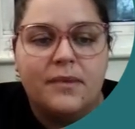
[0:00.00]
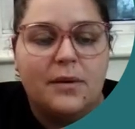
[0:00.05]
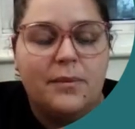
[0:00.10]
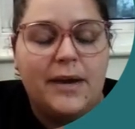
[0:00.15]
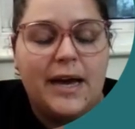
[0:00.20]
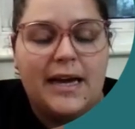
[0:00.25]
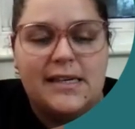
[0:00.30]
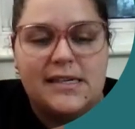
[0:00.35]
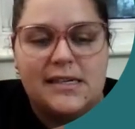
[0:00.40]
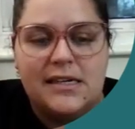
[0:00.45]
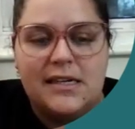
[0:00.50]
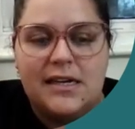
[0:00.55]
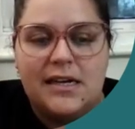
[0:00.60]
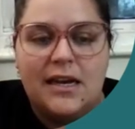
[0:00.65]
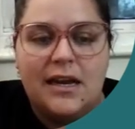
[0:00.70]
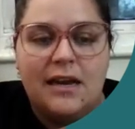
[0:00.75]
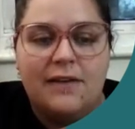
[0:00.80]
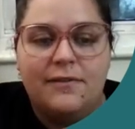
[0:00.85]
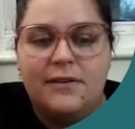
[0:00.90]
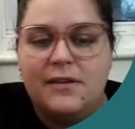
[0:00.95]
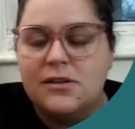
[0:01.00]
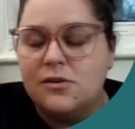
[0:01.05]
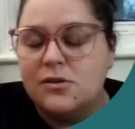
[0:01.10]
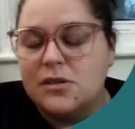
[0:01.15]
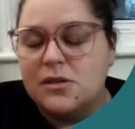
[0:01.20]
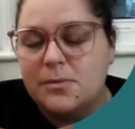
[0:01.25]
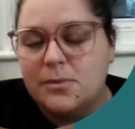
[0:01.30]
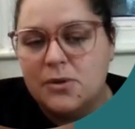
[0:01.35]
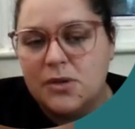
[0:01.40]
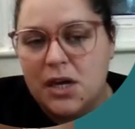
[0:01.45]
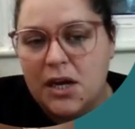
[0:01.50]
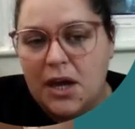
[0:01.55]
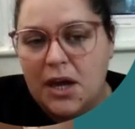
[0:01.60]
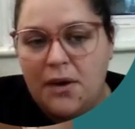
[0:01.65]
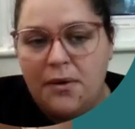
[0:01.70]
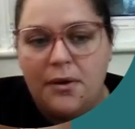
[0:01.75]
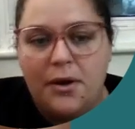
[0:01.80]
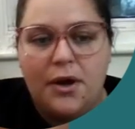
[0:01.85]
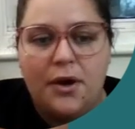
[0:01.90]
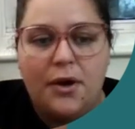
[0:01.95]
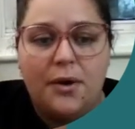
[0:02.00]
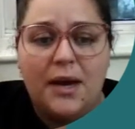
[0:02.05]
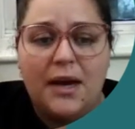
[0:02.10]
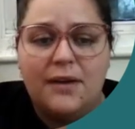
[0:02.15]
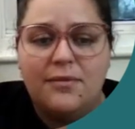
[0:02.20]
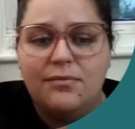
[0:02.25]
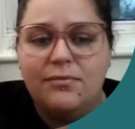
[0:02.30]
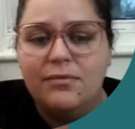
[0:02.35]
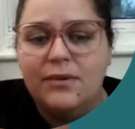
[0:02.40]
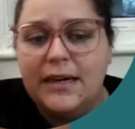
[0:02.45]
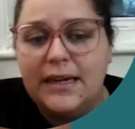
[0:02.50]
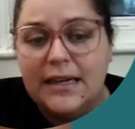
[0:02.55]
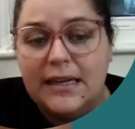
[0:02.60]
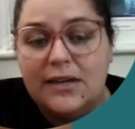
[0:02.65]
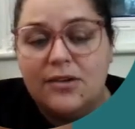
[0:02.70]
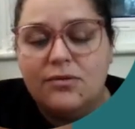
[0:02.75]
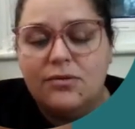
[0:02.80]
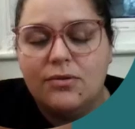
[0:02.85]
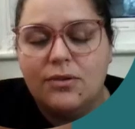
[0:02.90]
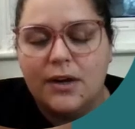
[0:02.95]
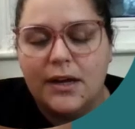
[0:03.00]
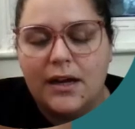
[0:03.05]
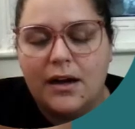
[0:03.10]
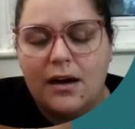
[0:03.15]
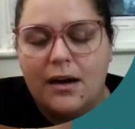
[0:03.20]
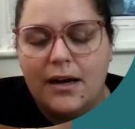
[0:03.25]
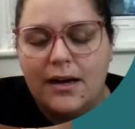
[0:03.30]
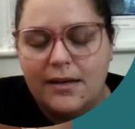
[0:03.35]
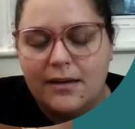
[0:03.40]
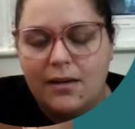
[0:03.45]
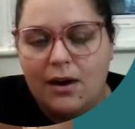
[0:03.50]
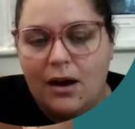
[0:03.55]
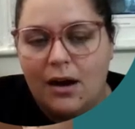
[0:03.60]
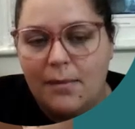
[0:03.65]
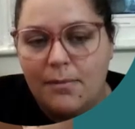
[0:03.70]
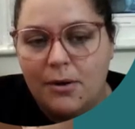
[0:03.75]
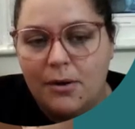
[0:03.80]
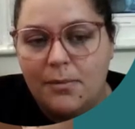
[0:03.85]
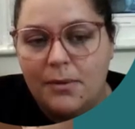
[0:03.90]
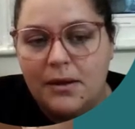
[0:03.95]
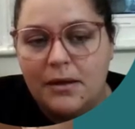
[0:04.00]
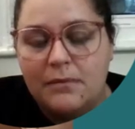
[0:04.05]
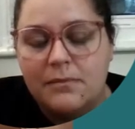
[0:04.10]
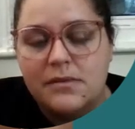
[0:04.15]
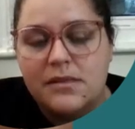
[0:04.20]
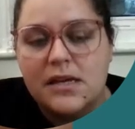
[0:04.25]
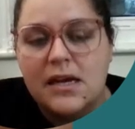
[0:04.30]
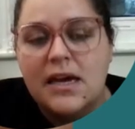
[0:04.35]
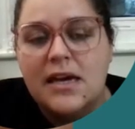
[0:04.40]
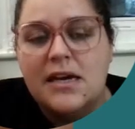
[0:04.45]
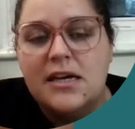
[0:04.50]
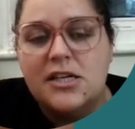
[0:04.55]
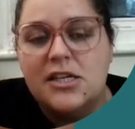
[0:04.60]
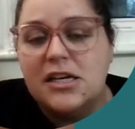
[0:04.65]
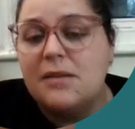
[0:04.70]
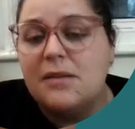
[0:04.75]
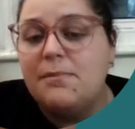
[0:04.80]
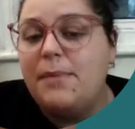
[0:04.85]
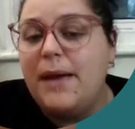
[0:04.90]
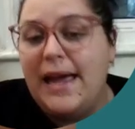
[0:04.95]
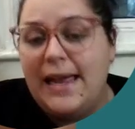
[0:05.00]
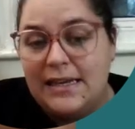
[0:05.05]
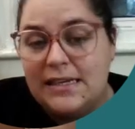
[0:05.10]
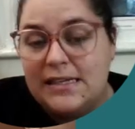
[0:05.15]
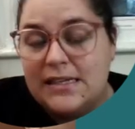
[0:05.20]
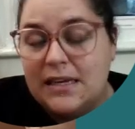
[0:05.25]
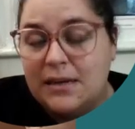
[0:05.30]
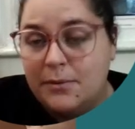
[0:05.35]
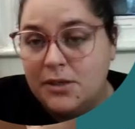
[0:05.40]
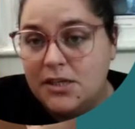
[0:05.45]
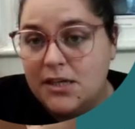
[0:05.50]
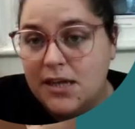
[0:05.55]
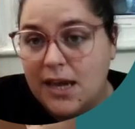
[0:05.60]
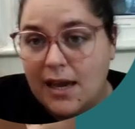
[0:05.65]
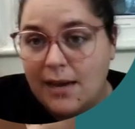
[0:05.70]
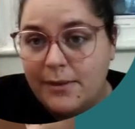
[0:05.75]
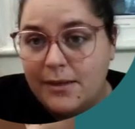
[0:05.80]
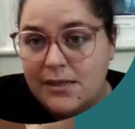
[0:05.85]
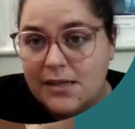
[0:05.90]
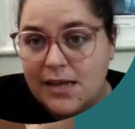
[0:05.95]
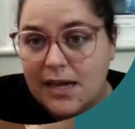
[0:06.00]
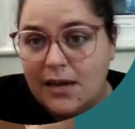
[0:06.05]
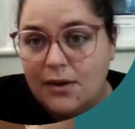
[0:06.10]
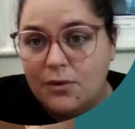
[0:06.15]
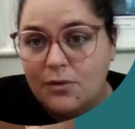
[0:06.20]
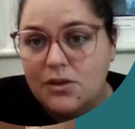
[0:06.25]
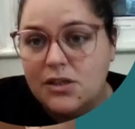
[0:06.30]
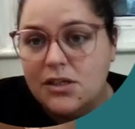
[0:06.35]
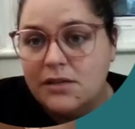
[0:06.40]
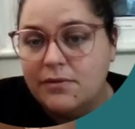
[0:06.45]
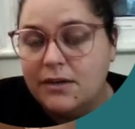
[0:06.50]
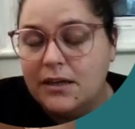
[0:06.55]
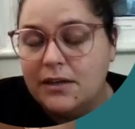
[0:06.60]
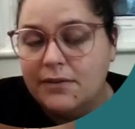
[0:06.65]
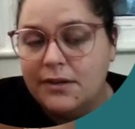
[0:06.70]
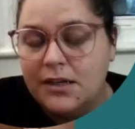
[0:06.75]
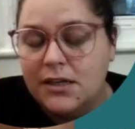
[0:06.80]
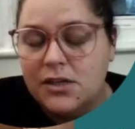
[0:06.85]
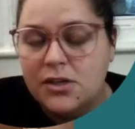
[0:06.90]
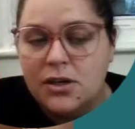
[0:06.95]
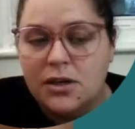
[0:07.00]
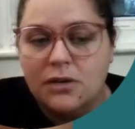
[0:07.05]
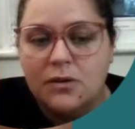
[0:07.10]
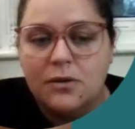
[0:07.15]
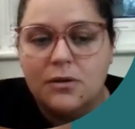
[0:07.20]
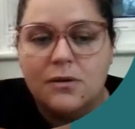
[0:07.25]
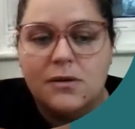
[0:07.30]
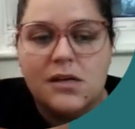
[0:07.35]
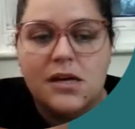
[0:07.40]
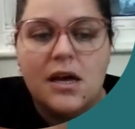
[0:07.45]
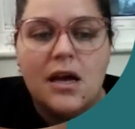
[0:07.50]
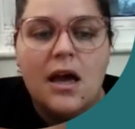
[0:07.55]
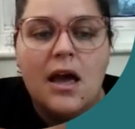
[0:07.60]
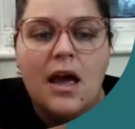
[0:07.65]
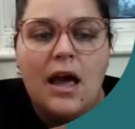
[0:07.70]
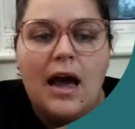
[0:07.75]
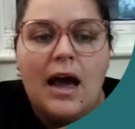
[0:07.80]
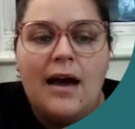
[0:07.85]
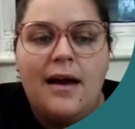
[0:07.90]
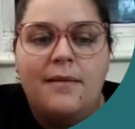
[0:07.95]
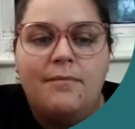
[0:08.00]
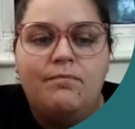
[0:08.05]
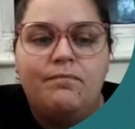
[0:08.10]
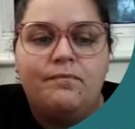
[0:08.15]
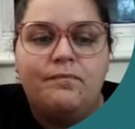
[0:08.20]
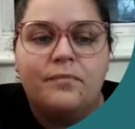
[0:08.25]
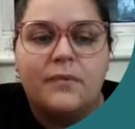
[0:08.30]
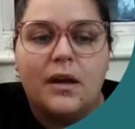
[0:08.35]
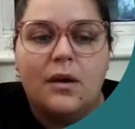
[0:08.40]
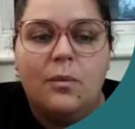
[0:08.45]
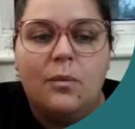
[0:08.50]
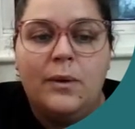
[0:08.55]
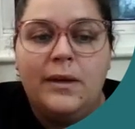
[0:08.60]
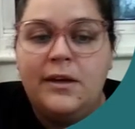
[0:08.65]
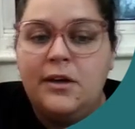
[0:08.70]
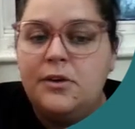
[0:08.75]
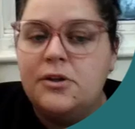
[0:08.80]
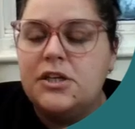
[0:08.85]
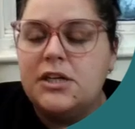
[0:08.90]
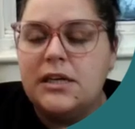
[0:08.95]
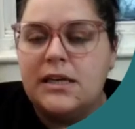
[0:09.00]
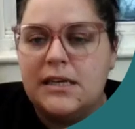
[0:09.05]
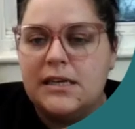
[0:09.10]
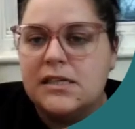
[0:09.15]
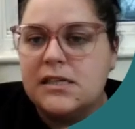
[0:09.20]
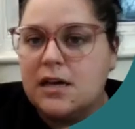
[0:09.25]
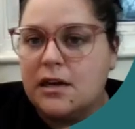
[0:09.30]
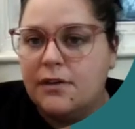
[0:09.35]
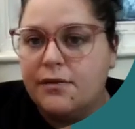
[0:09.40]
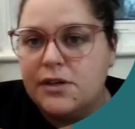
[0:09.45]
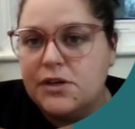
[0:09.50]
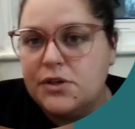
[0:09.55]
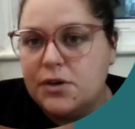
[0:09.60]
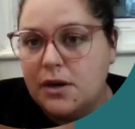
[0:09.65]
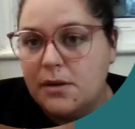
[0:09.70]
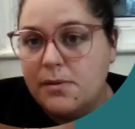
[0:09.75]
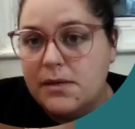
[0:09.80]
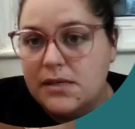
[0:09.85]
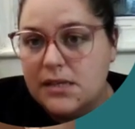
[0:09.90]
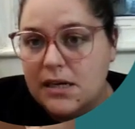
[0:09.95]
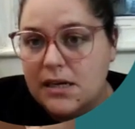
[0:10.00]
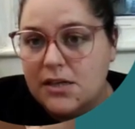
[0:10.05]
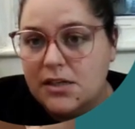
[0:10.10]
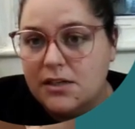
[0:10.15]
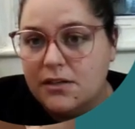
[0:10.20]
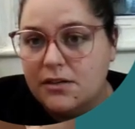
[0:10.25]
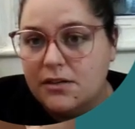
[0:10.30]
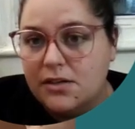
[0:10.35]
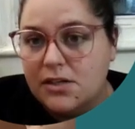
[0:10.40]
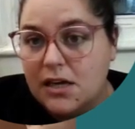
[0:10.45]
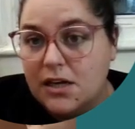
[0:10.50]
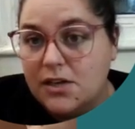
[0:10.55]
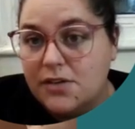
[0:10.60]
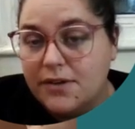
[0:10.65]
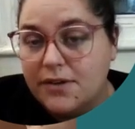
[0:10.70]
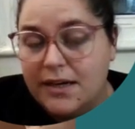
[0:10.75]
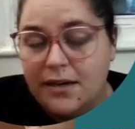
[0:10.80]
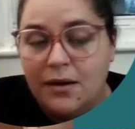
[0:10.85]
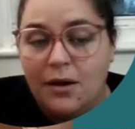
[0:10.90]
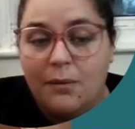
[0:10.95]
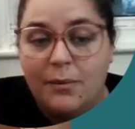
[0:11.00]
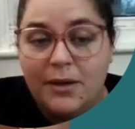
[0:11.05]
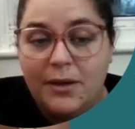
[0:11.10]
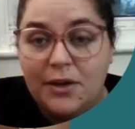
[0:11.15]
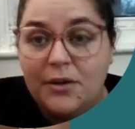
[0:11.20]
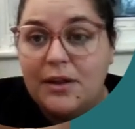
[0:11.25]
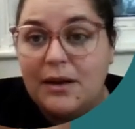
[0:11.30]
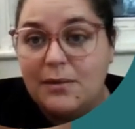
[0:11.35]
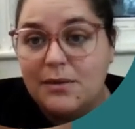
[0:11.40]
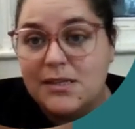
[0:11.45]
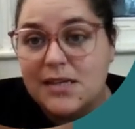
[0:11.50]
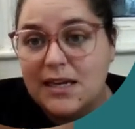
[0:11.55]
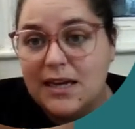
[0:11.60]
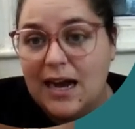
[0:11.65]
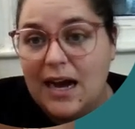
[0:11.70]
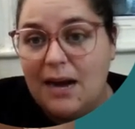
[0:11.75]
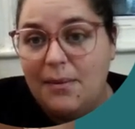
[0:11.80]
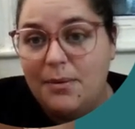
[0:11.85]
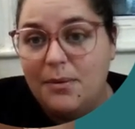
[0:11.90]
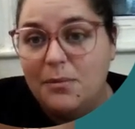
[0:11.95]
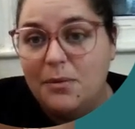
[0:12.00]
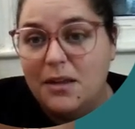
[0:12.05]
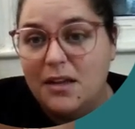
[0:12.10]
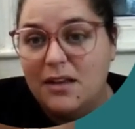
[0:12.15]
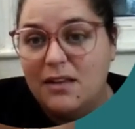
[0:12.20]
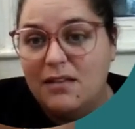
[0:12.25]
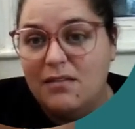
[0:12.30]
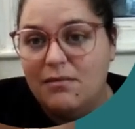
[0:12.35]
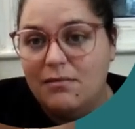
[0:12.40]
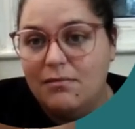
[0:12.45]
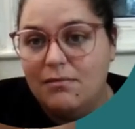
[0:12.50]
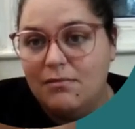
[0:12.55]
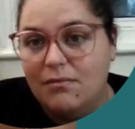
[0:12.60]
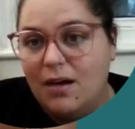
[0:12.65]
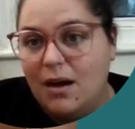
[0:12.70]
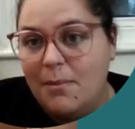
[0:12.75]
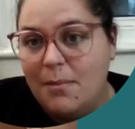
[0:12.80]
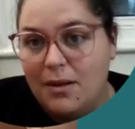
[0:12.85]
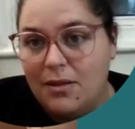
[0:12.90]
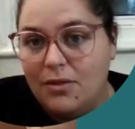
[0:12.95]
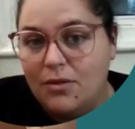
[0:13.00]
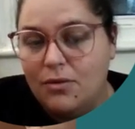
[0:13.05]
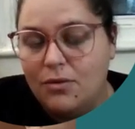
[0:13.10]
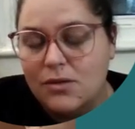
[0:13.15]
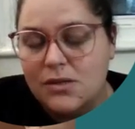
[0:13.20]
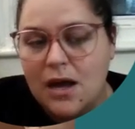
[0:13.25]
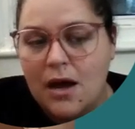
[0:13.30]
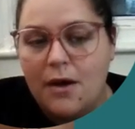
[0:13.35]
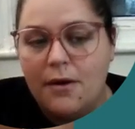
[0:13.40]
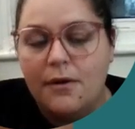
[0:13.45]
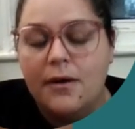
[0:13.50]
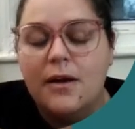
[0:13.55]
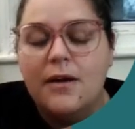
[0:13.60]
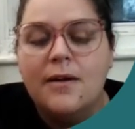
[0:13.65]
we had a lovely dog de Bordeaux who had really chronic eye problems. She could barely see when she came into kennel. She really struggled. We knew she needed to go for entropion surgery, and we knew that was going to happen within a month or so.